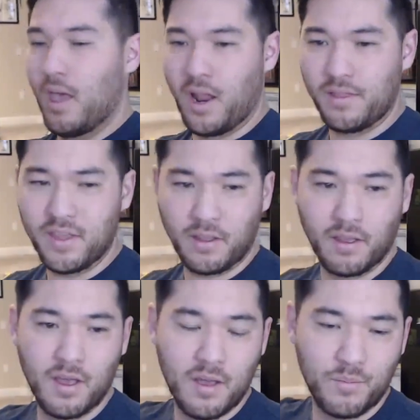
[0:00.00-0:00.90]
and I think
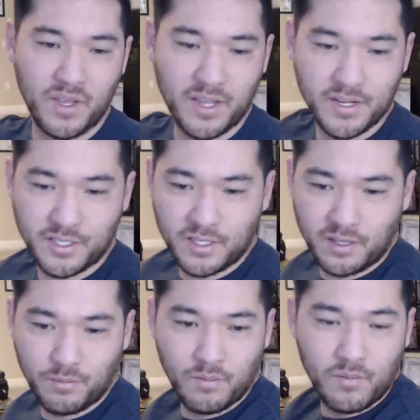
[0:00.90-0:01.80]
because
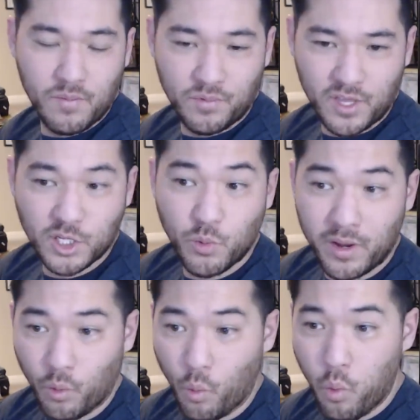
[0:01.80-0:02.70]
this
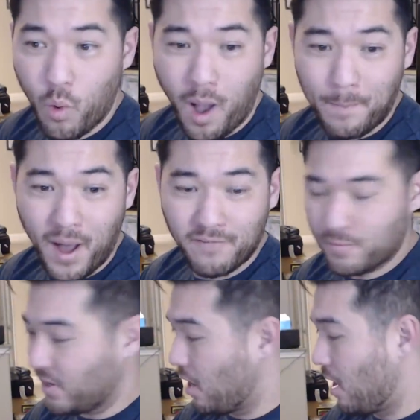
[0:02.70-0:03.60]
went above
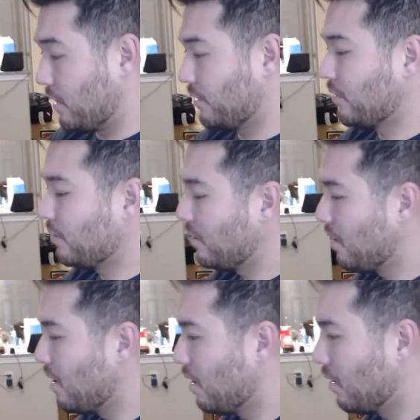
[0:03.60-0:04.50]
and beyond
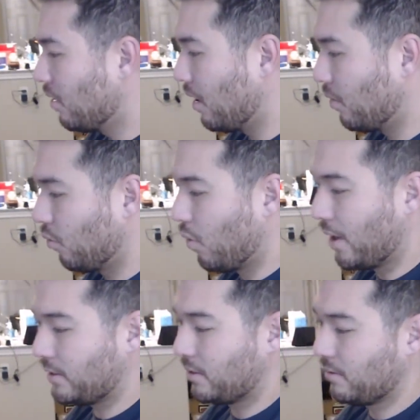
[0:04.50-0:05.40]

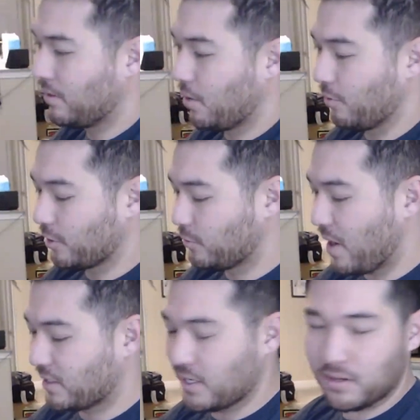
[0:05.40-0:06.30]
what they were
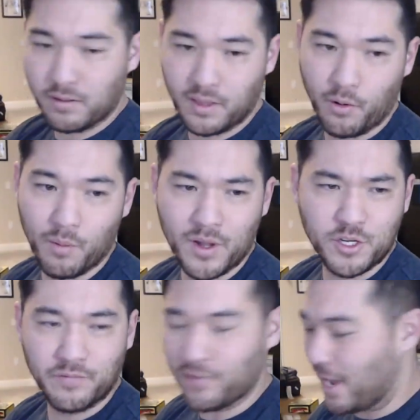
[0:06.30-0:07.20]
expecting, there were a
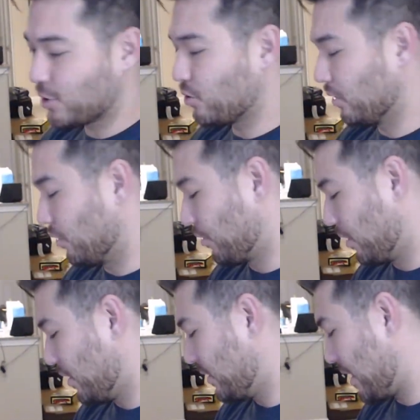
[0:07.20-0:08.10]
bunch of extra little
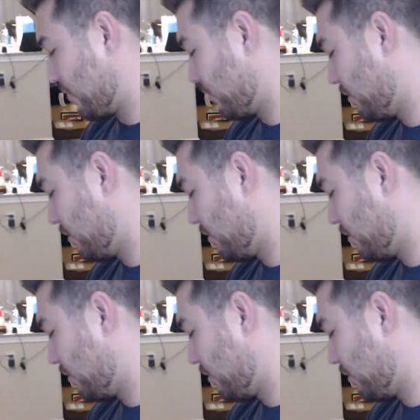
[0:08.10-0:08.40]
goodies that